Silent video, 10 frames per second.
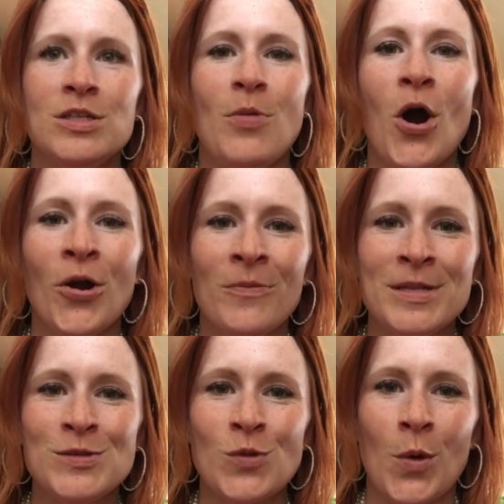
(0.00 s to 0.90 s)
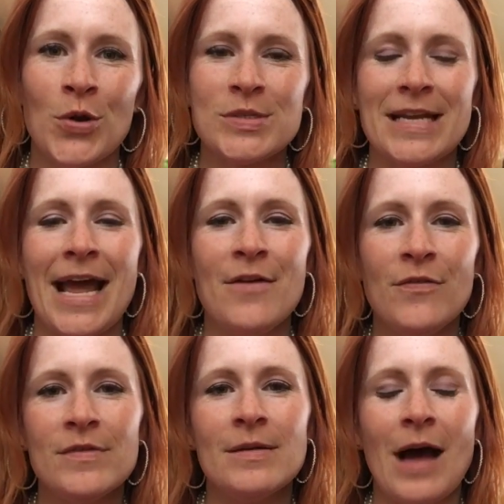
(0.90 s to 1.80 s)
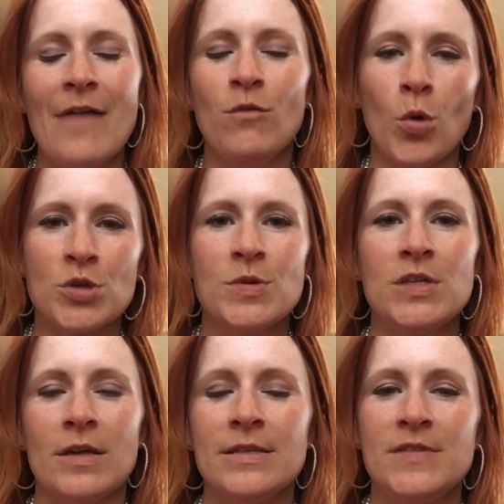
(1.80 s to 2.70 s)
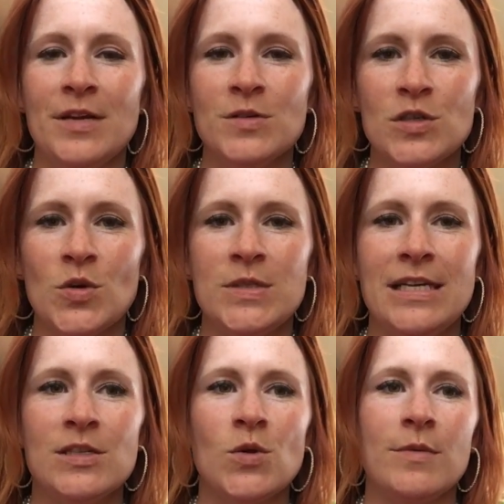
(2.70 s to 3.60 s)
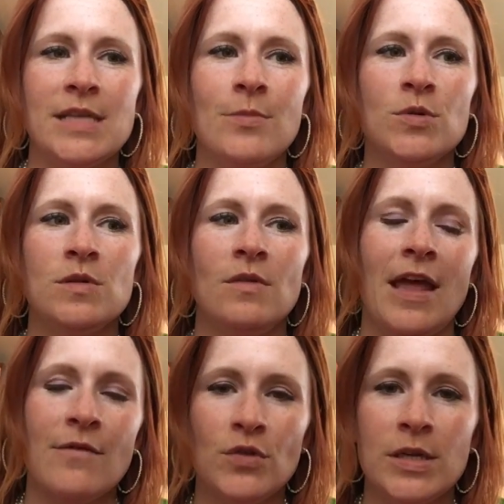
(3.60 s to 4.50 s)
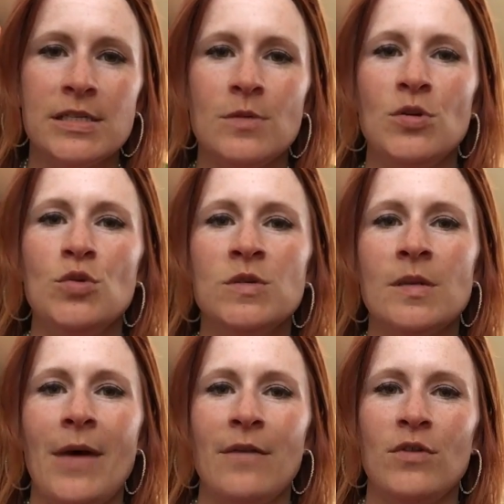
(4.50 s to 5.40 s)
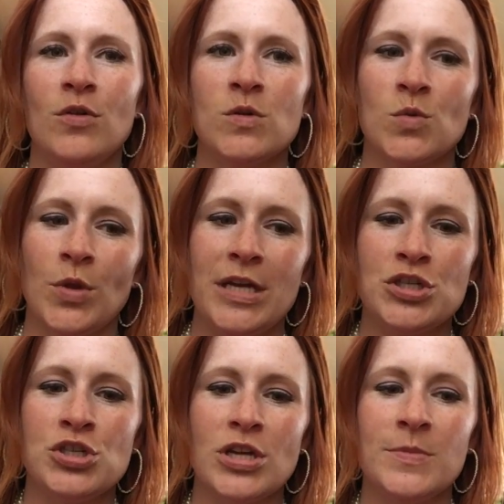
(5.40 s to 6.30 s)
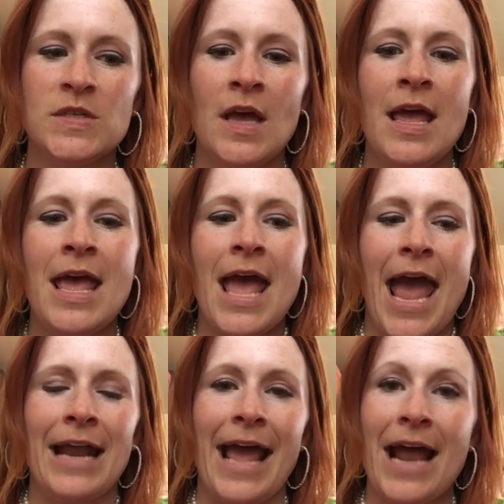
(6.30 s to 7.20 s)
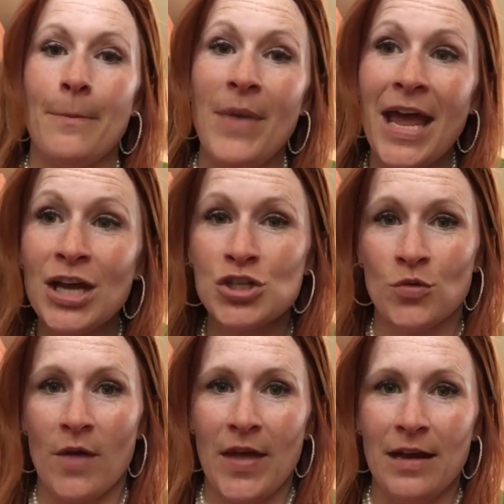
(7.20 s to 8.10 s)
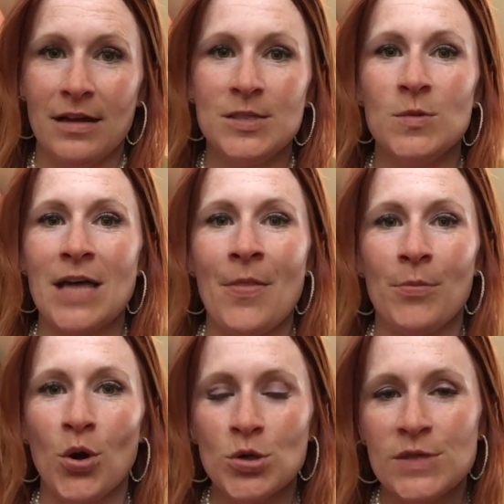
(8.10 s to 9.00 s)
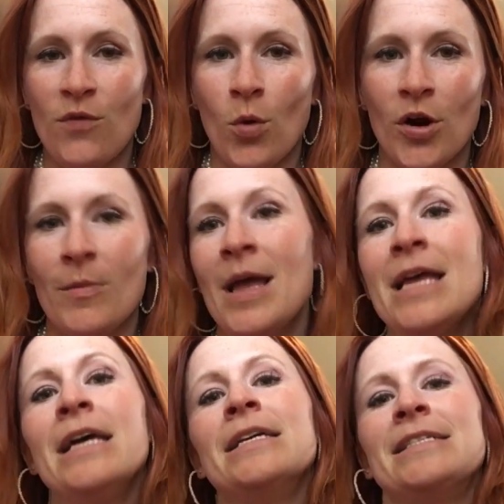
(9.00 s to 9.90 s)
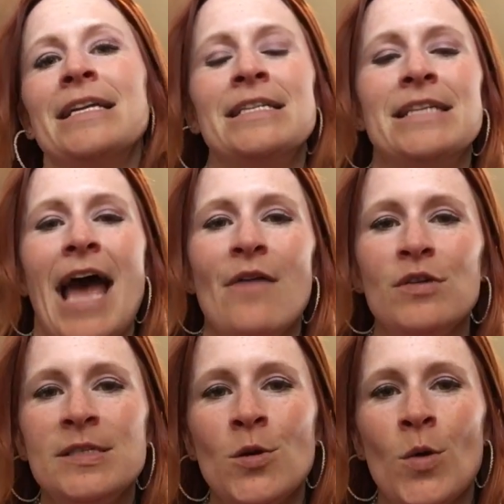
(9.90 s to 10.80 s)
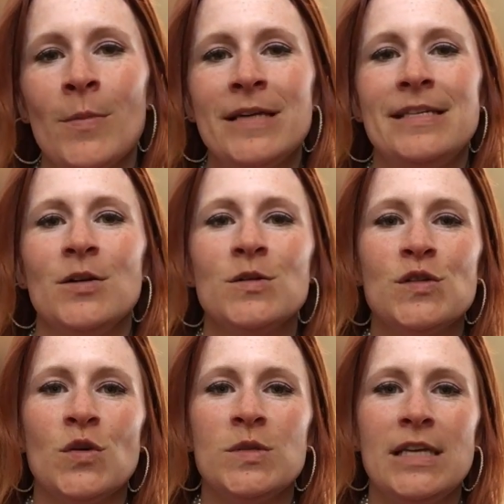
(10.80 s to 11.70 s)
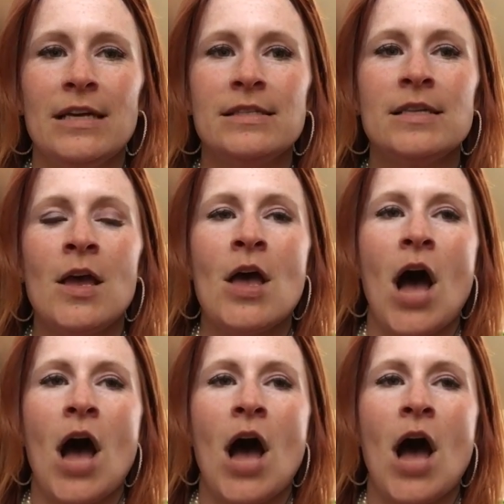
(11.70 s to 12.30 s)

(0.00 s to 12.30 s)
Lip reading: the department stores, and I've worked with tons of sales associates, so I was able, thankfully, to use the benefit of those relationships. And I had a picture of it because it was on the purse form, sent it to every single one of my sales associates.